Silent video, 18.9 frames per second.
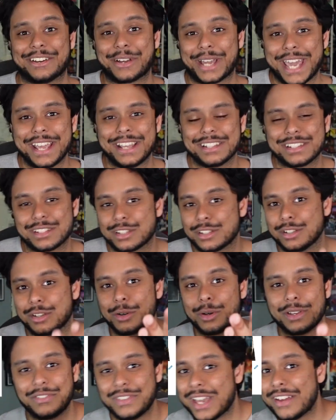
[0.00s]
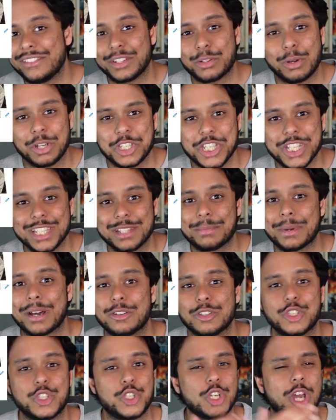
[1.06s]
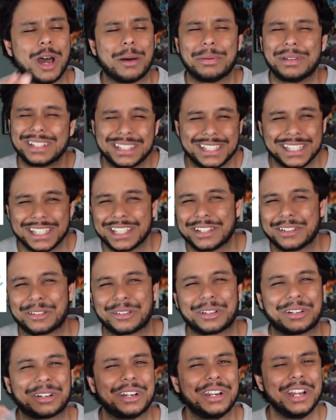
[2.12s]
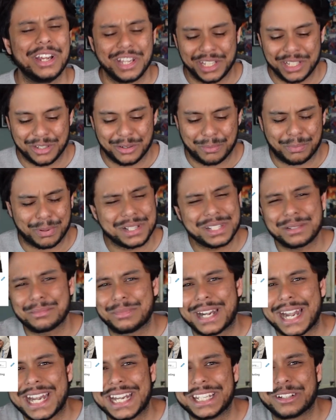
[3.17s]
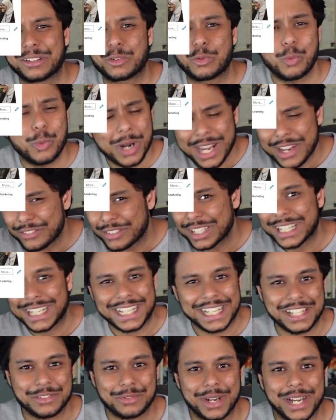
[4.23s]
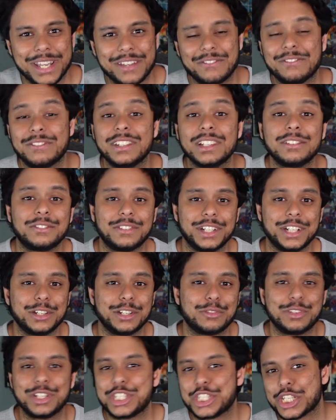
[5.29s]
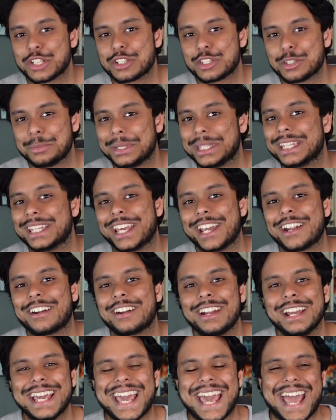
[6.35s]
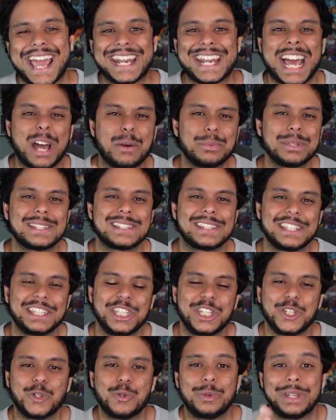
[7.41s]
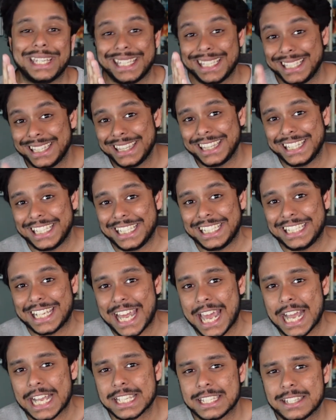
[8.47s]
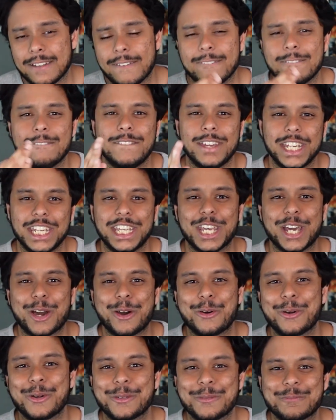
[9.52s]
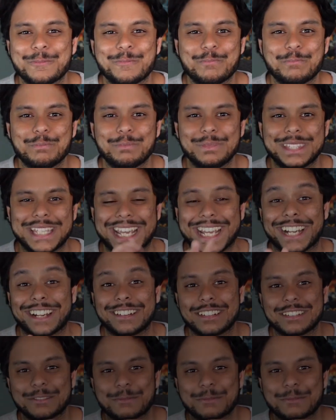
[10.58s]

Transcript: okay? So if you have any questions about job hunting or, you know, personal branding or whatever it is, right? Feel free to reach out to me there, and I will see you in the next video. Take care.